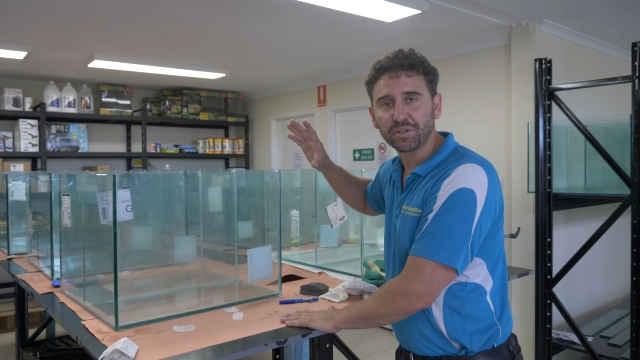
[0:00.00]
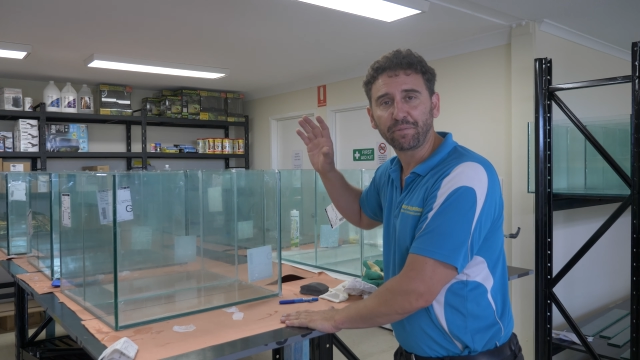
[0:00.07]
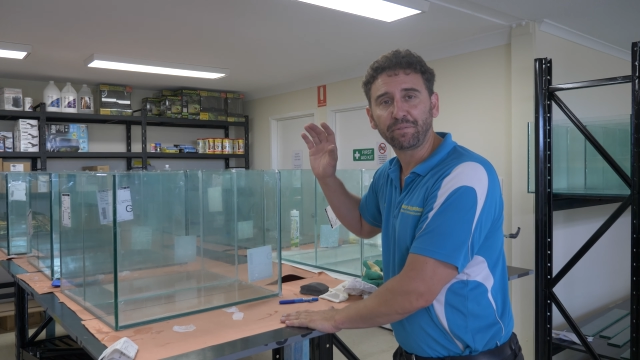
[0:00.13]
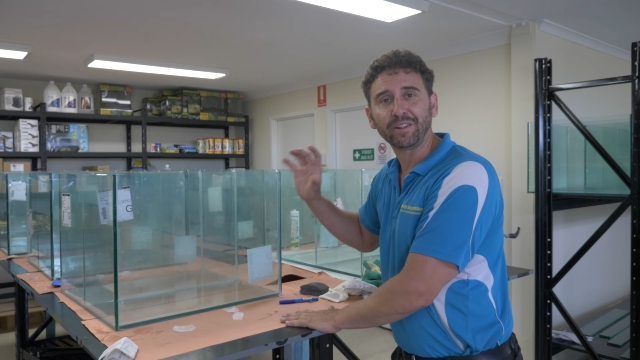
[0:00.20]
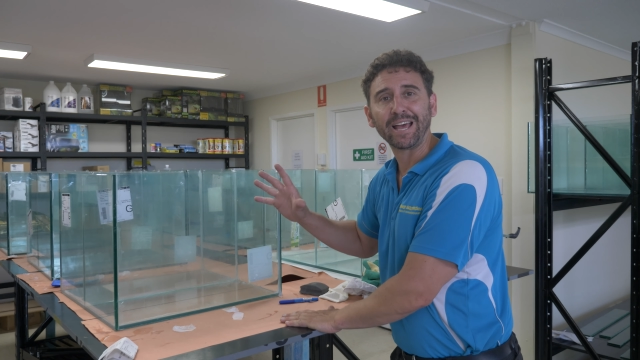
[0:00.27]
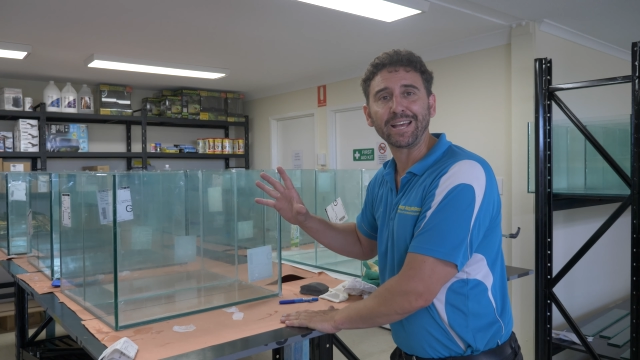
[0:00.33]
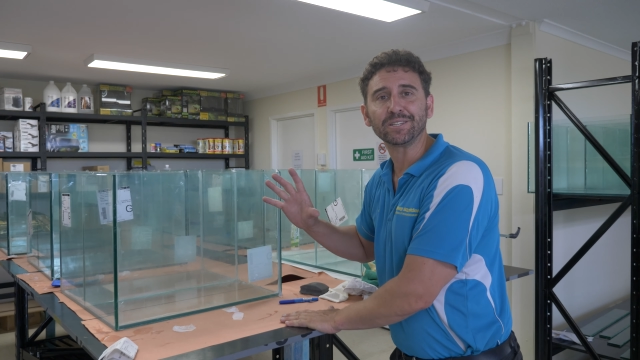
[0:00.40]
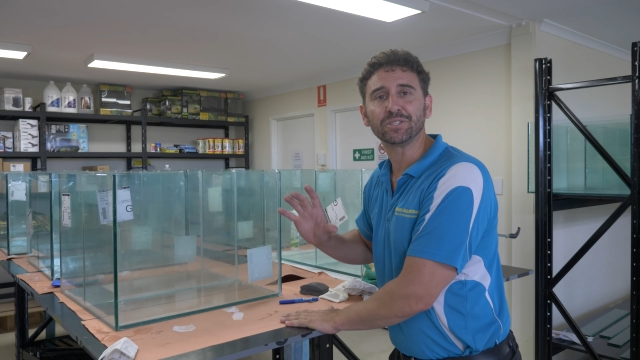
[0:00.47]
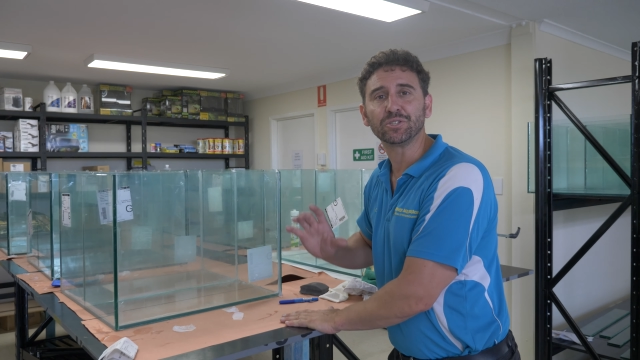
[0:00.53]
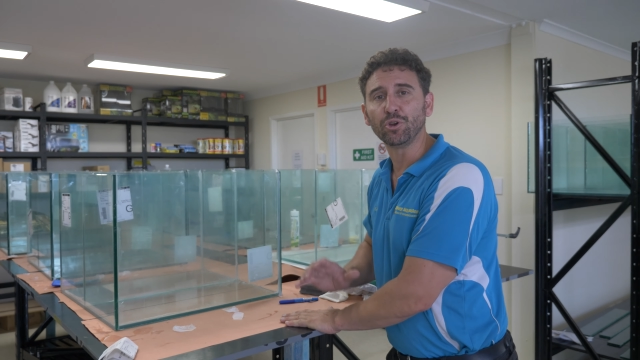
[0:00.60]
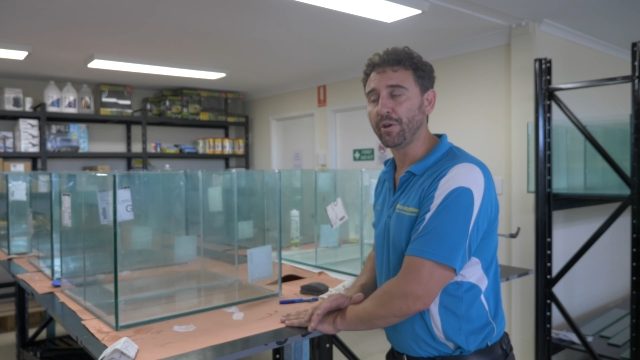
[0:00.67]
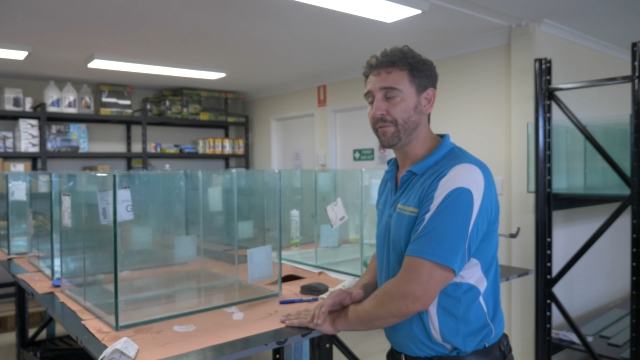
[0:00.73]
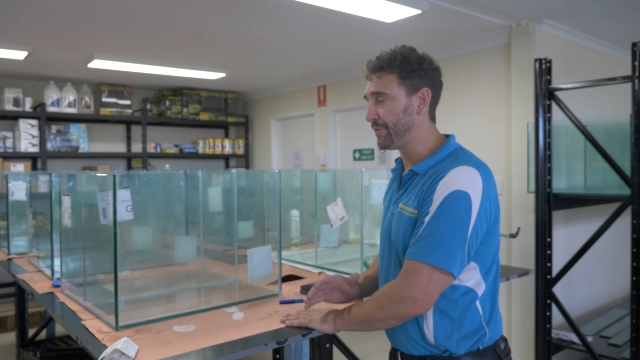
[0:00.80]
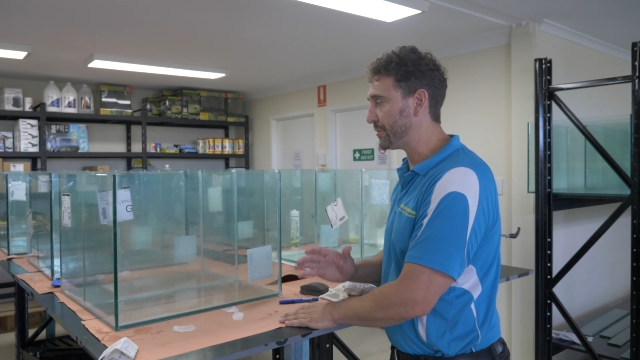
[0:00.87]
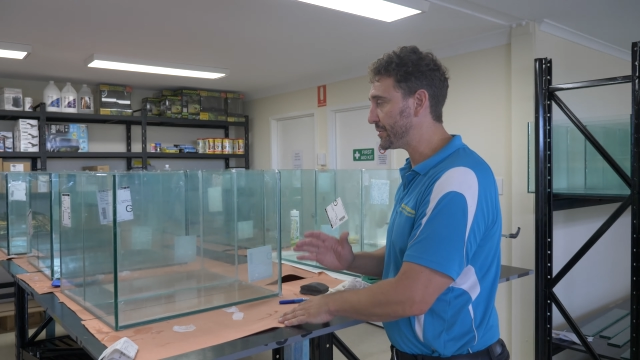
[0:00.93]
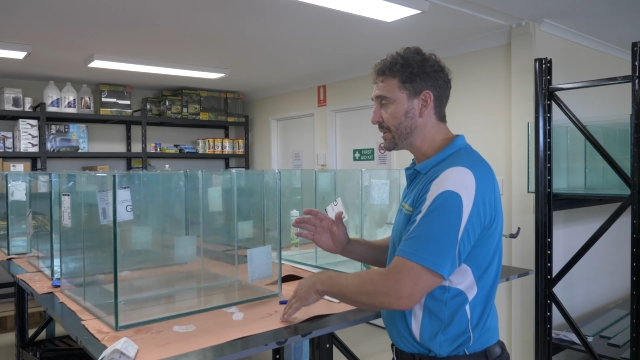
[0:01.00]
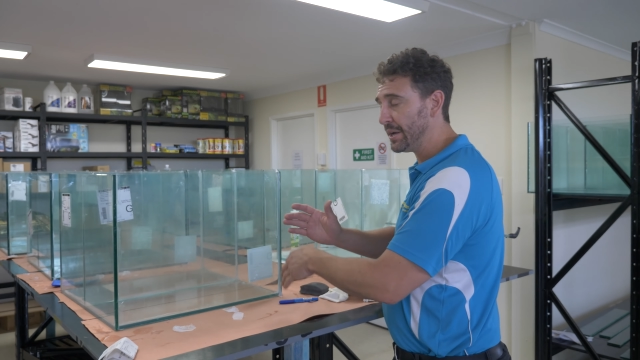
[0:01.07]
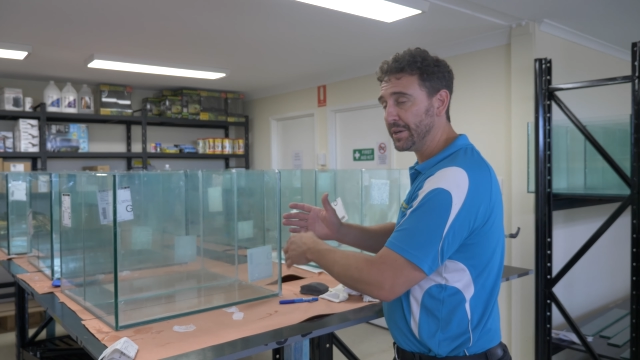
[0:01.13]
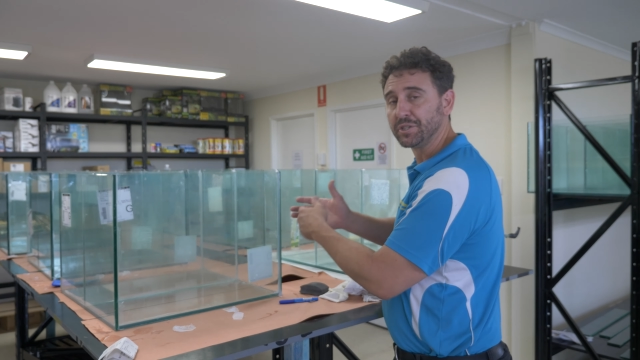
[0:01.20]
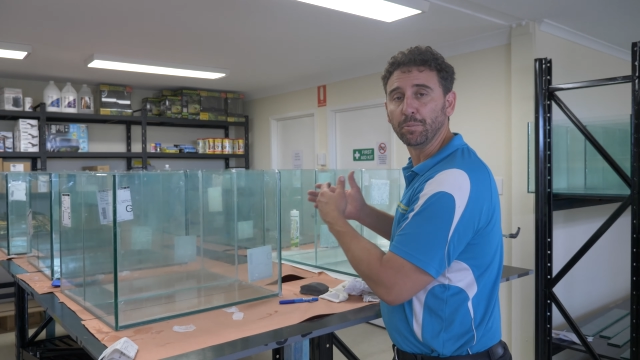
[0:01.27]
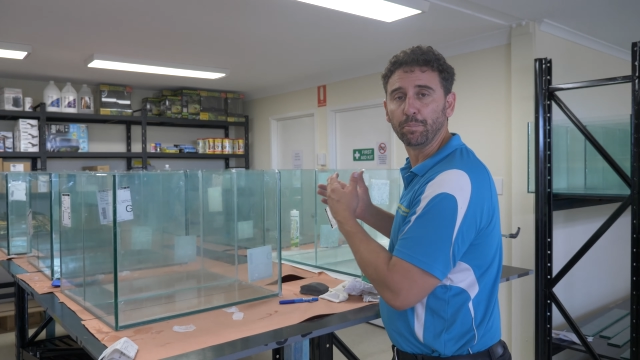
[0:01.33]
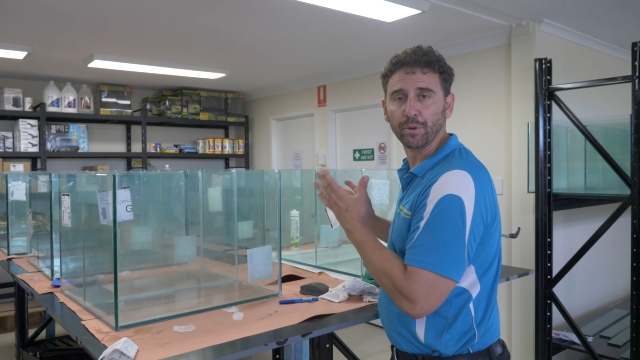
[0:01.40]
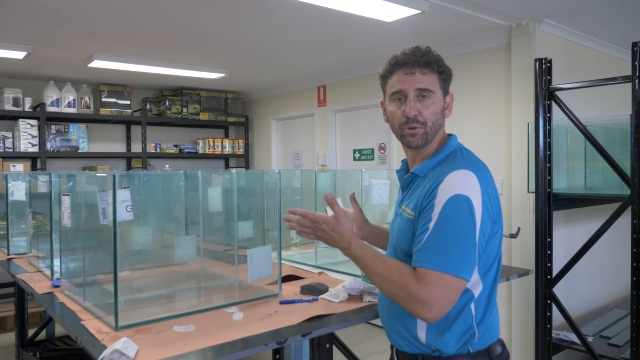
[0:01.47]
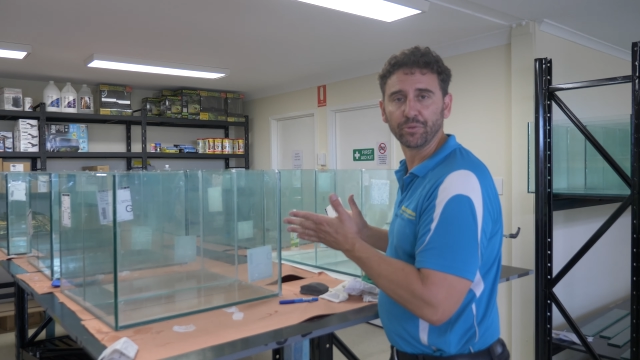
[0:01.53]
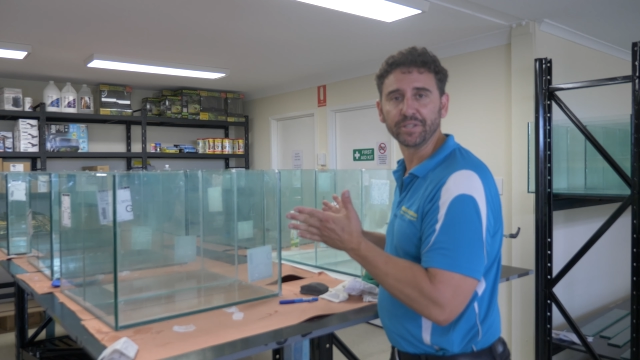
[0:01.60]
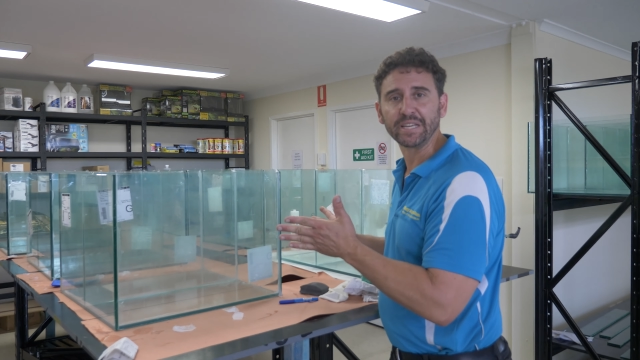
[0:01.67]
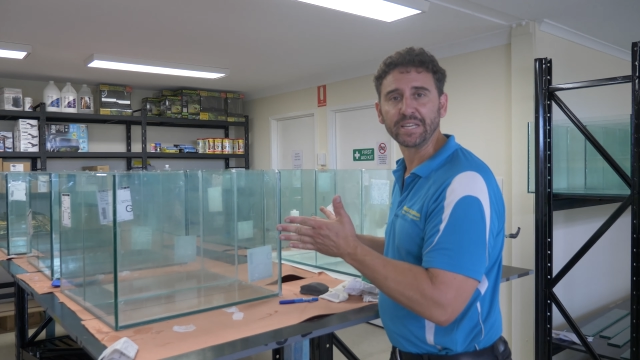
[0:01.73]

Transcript: flat surface to build the